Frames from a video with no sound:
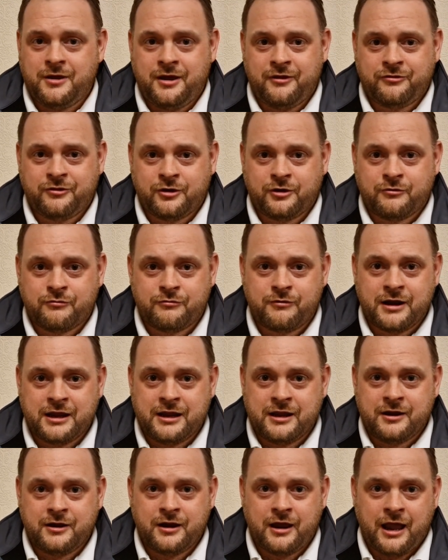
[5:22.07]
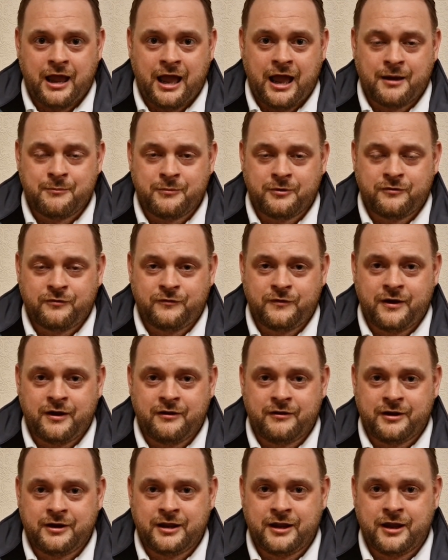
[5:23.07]
It's a great
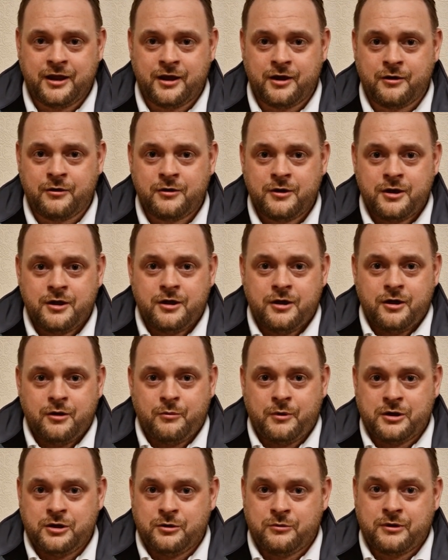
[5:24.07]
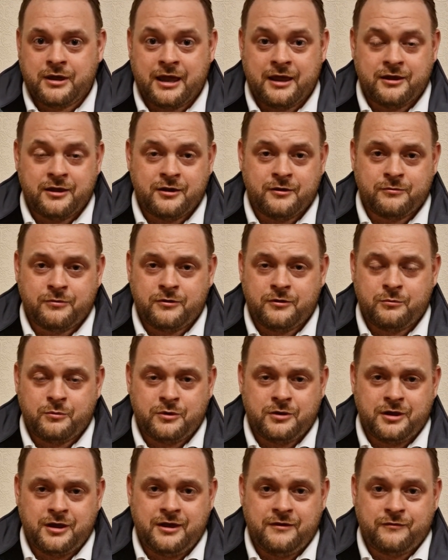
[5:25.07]
atmosphere in here. When you get your
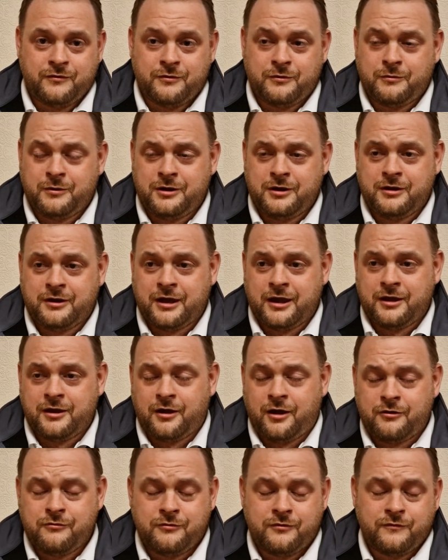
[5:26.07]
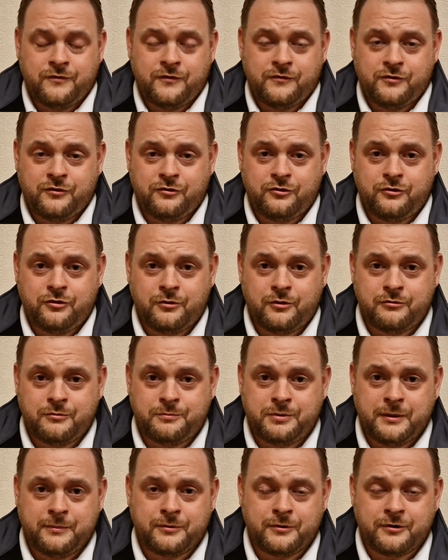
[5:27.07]
150 to 200
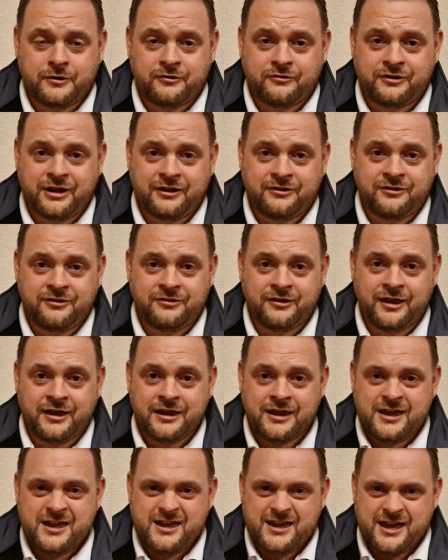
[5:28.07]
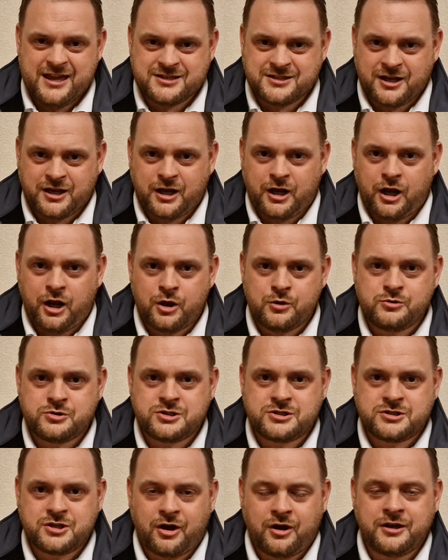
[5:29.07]
people on a Saturday, it's a
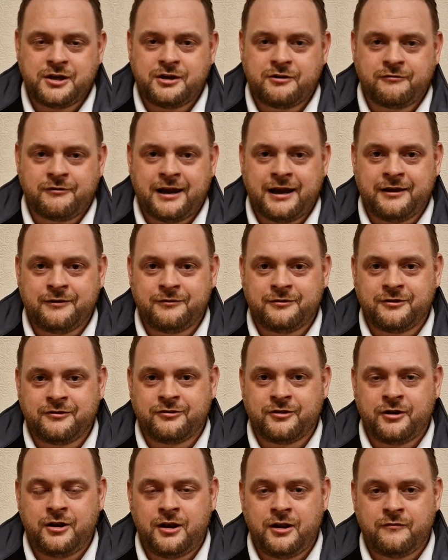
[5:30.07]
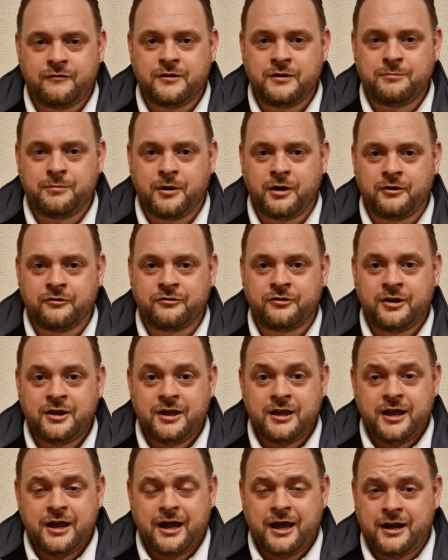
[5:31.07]
close, tight ground. It's a lovely buzz,
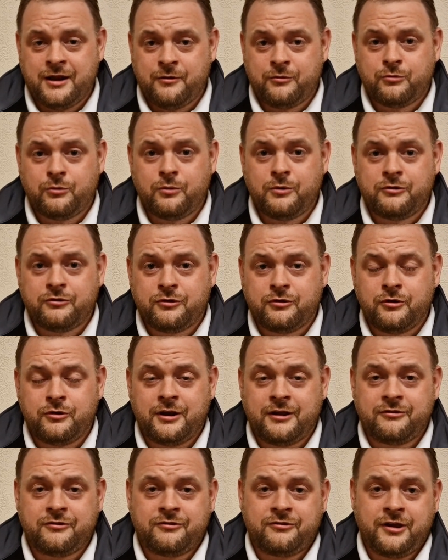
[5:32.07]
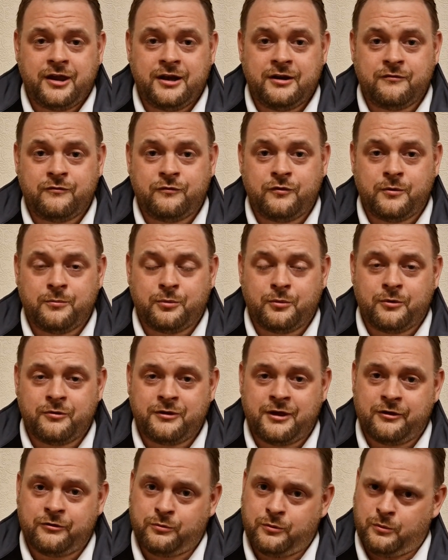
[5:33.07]
and it was always good, entertaining football, and
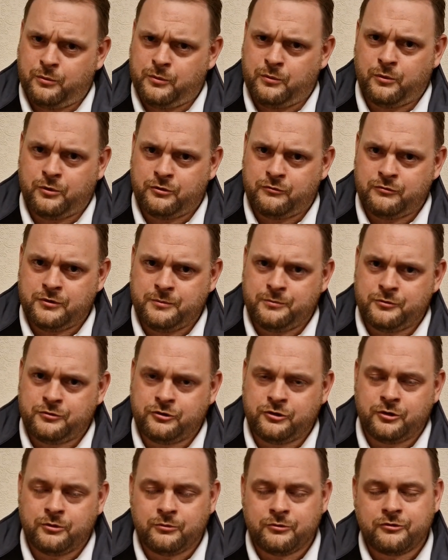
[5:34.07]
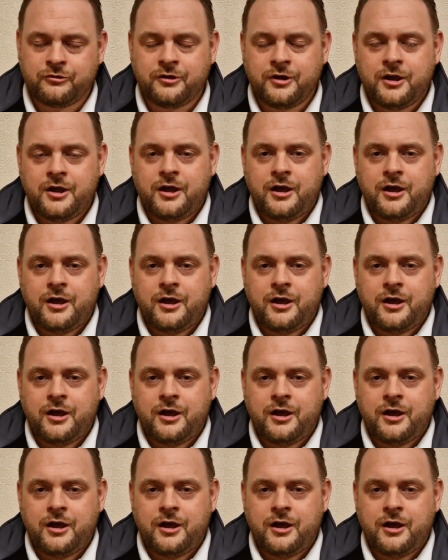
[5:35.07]
that's what we want to reproduce.